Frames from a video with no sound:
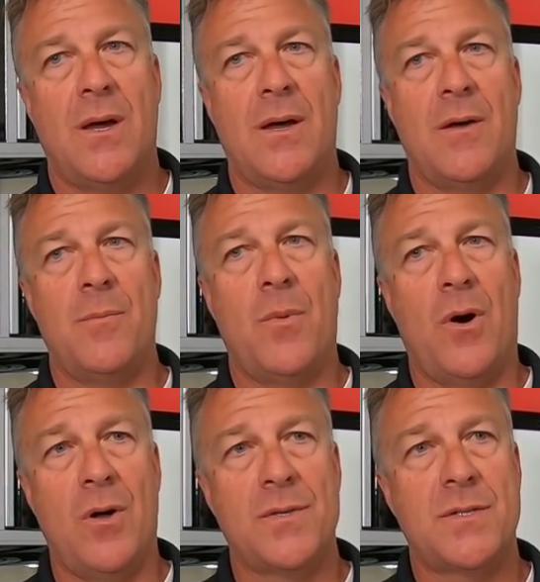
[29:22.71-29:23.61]
Um,
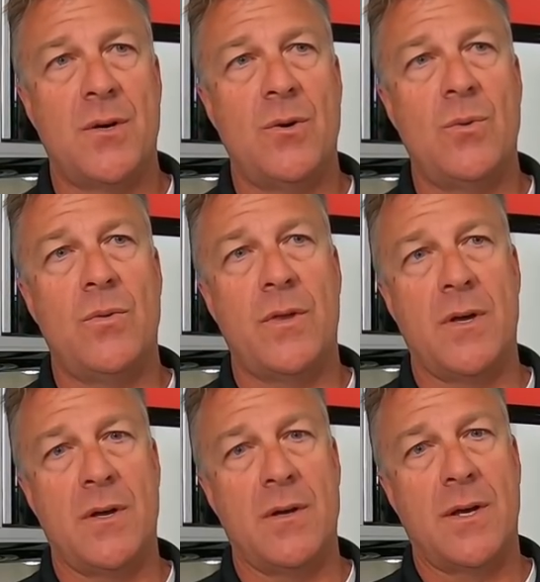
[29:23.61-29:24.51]
also,
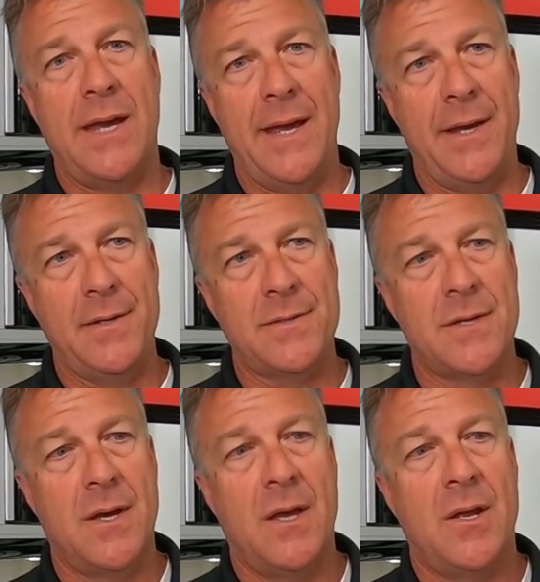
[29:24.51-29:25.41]
the
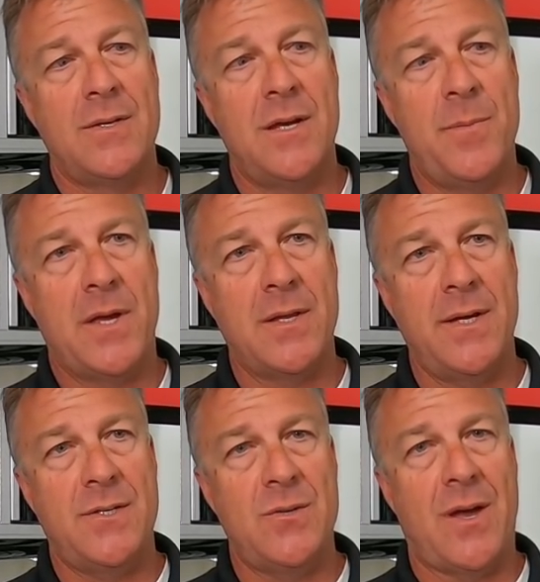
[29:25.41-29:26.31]
Kings
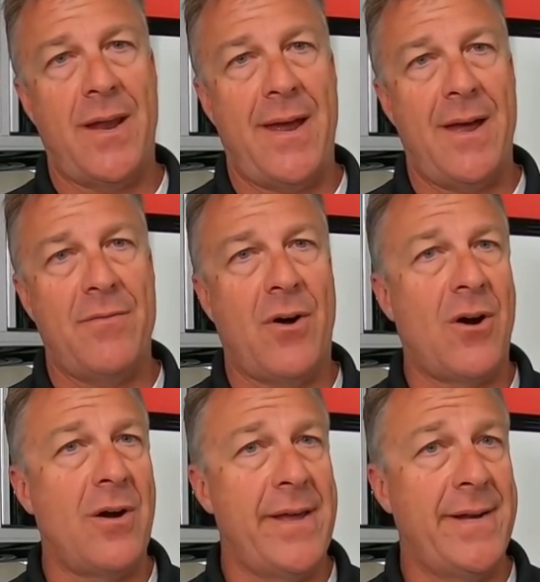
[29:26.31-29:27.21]
typically do not have
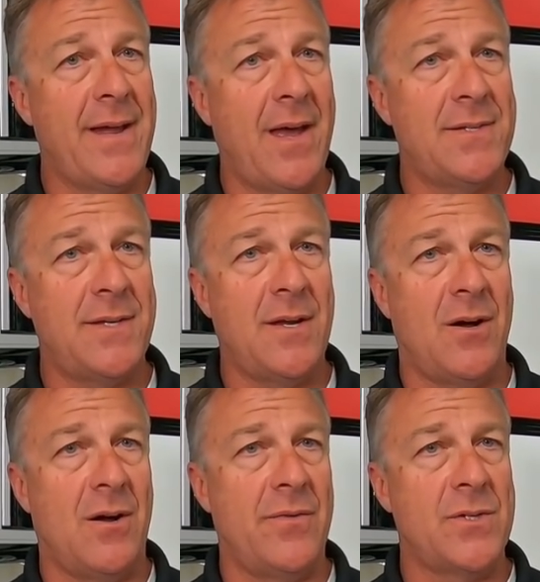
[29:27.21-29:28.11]
hard
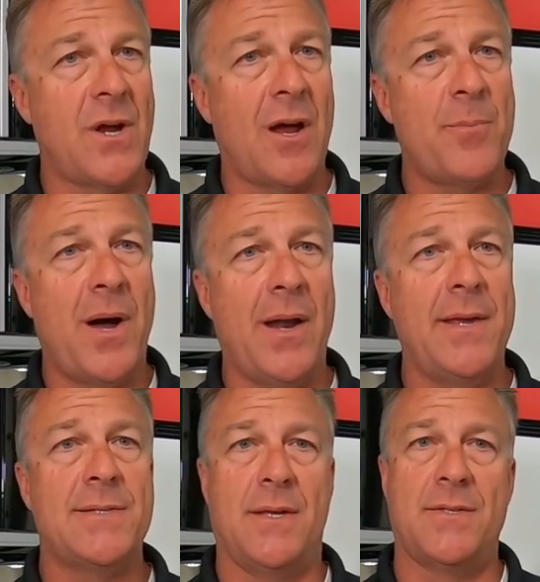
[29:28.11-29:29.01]
anodizing on the shock
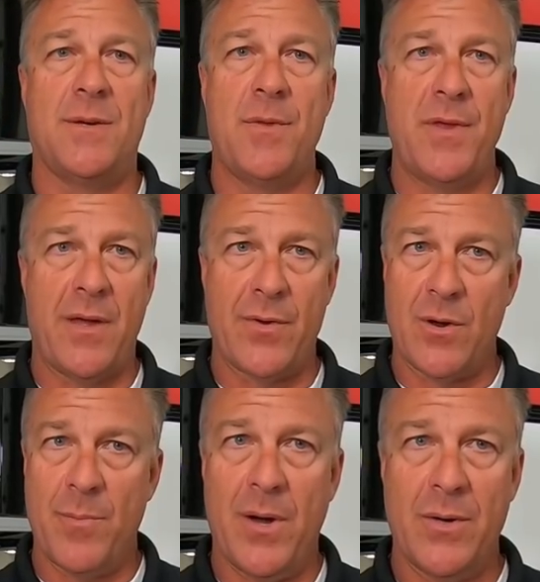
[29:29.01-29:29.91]
bodies and some of the other
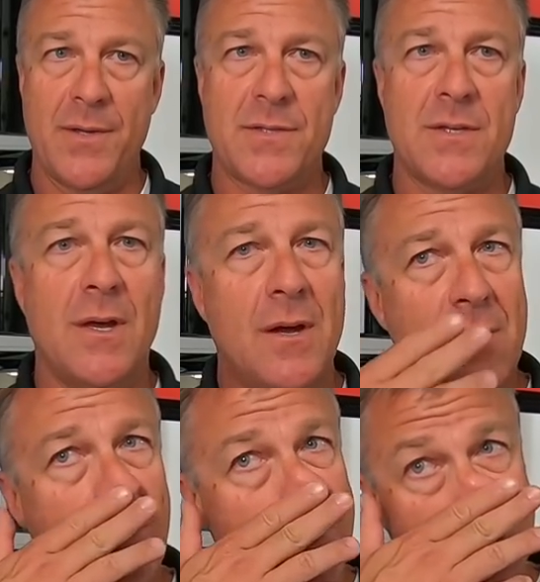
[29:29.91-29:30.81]
components.
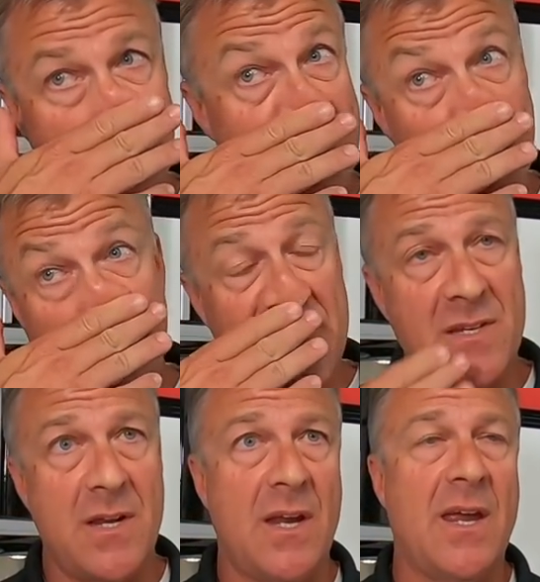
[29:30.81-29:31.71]
For instance, the
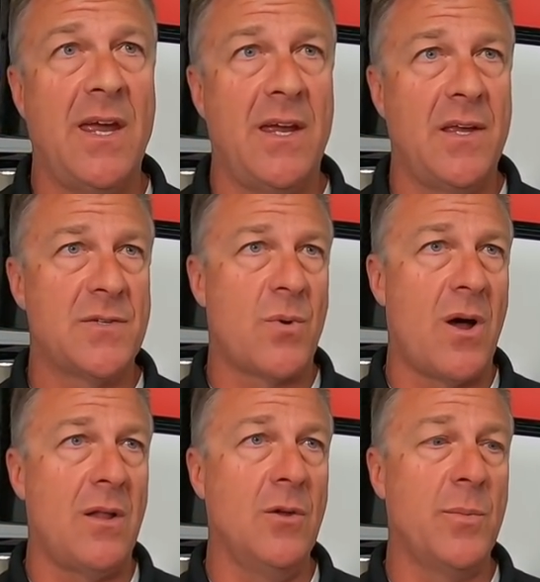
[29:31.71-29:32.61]
piston in a King is
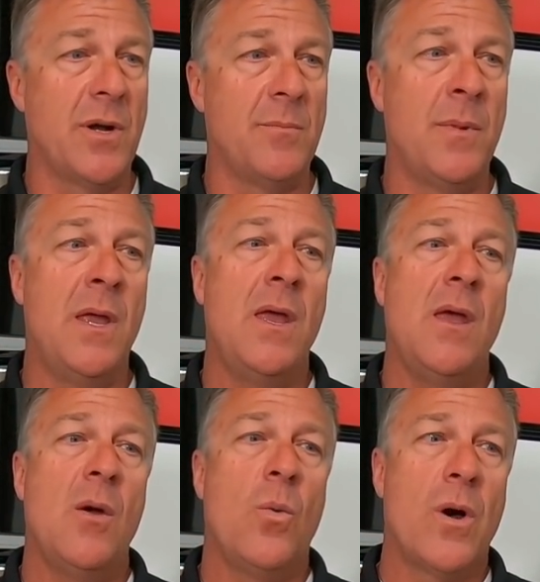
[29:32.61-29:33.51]
raw aluminum,
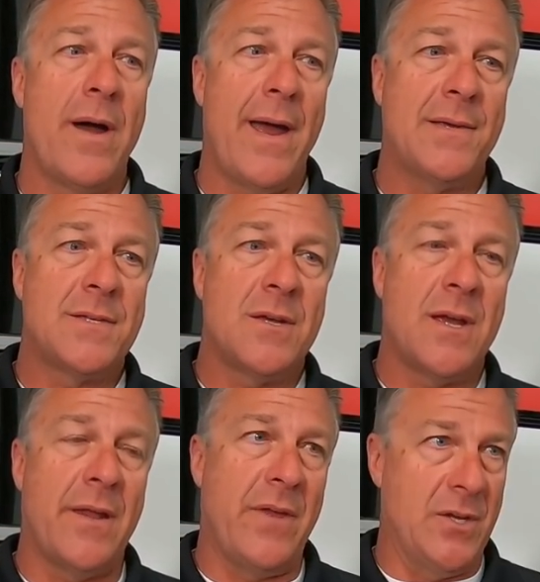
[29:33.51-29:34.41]
whereas,
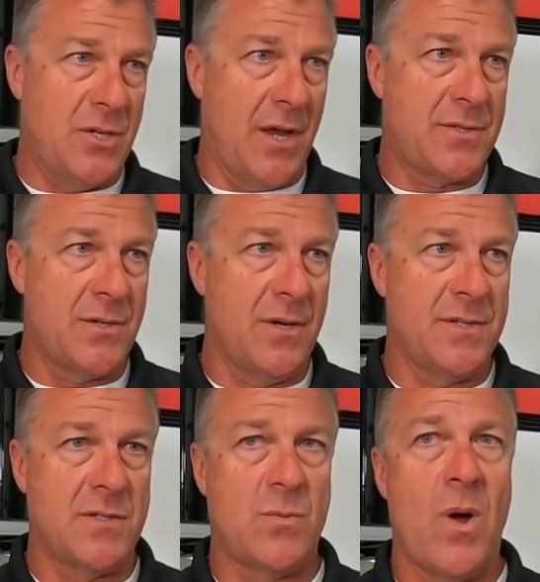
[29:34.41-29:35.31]
and the adjuster
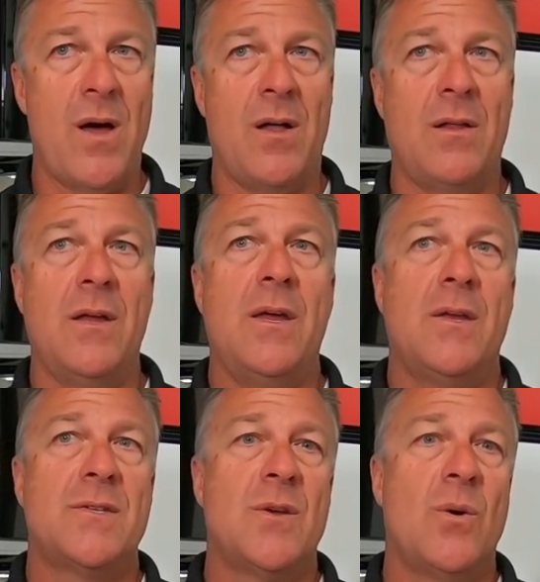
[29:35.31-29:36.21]
is as well.
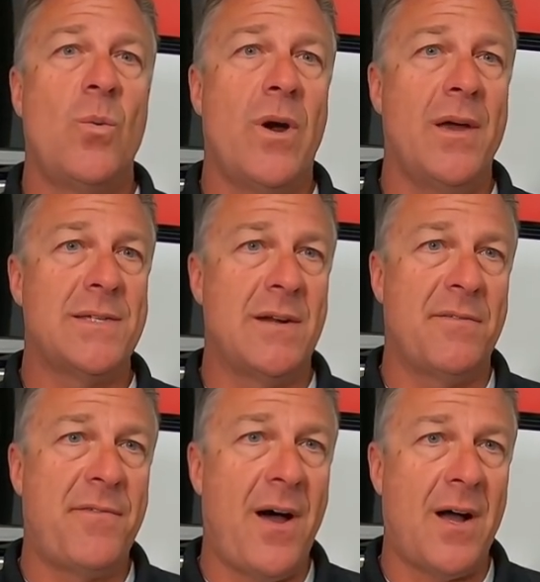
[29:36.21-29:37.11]
So whereas in a
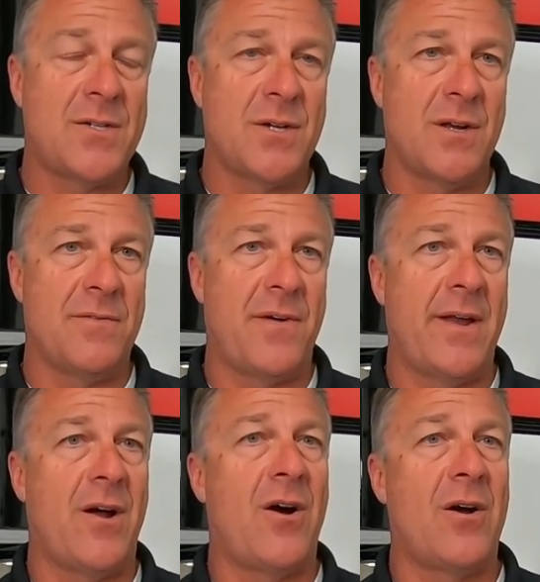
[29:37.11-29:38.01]
Fox, you're gonna
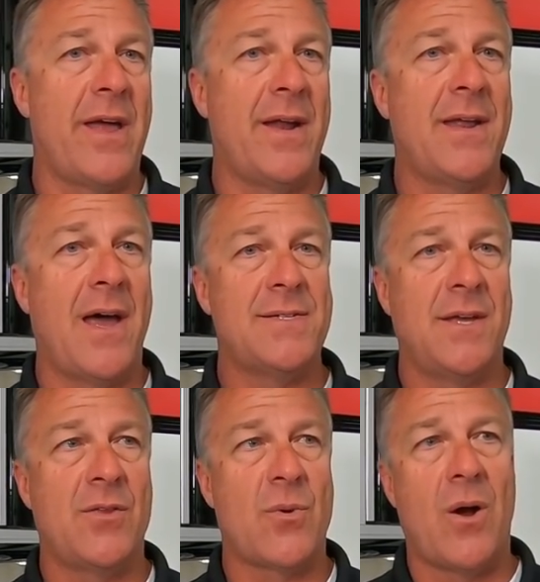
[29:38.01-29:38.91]
find hard
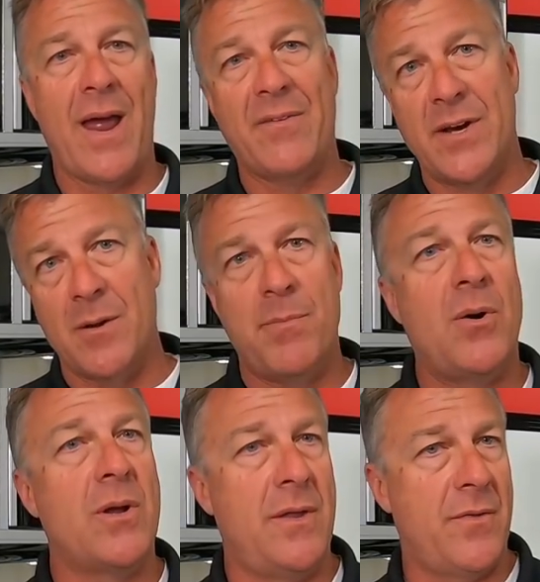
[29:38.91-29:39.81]
anodizing throughout every
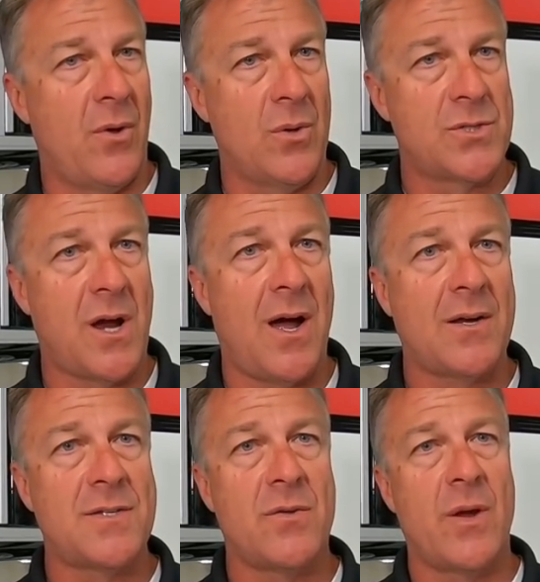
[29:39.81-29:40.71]
component in the whole
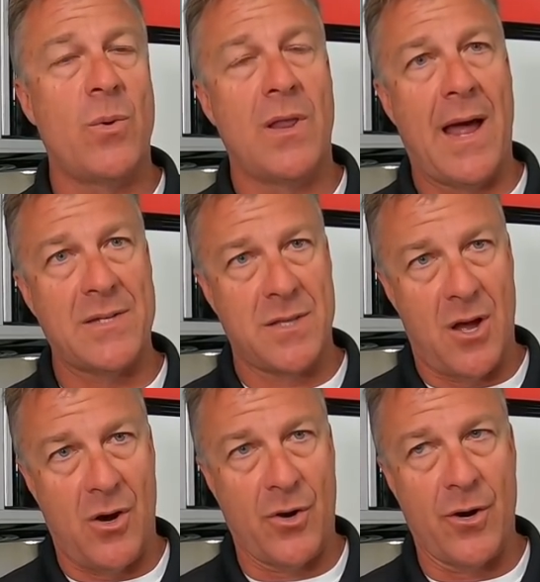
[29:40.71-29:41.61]
shock, so they will last
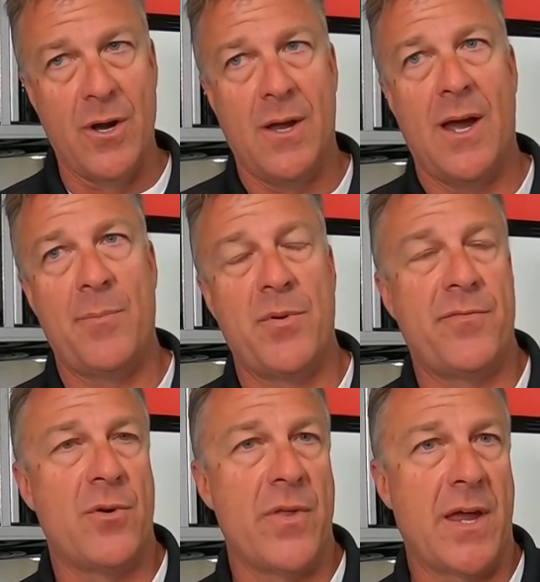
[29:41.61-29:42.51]
longer. I
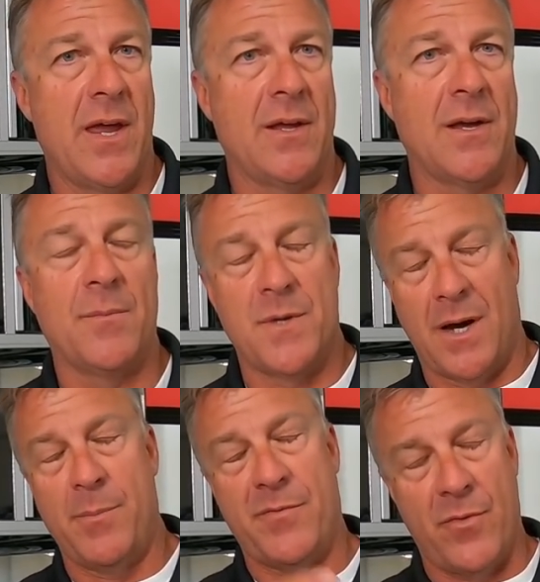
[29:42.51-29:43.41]
prefer the King, um,
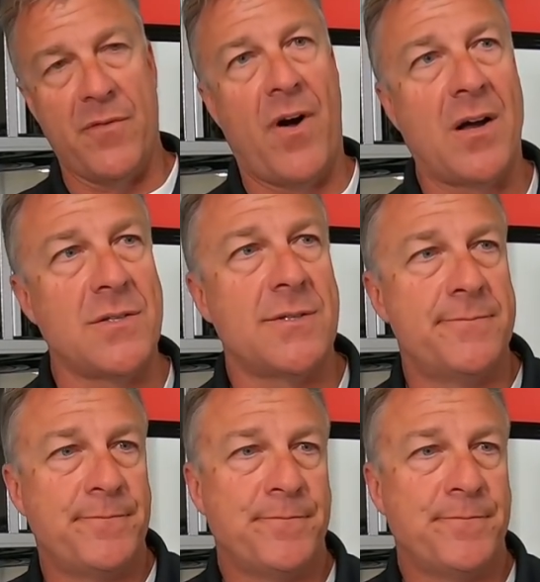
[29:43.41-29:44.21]
I prefer the Foxes.